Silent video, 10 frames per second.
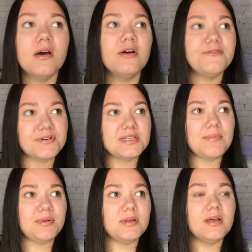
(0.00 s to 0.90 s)
For
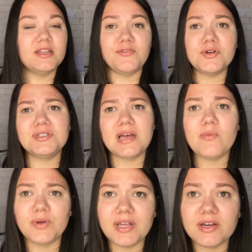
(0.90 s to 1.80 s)
example, the first time
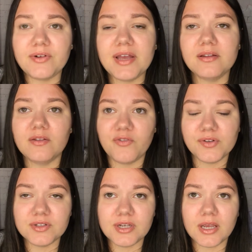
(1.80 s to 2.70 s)
when I created the
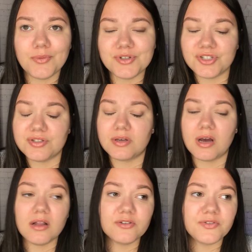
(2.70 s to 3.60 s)
filter, it was just the
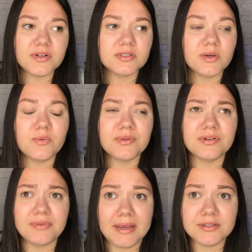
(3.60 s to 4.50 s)
color filter with the
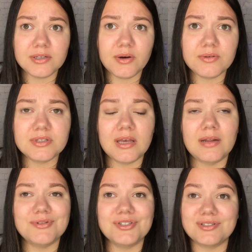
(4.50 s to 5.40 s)
gray tones, and I
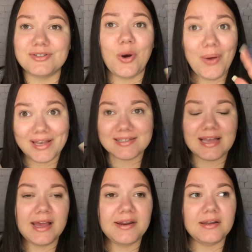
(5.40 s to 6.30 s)
was just so
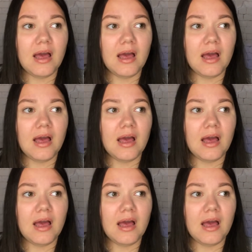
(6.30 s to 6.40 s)
excited.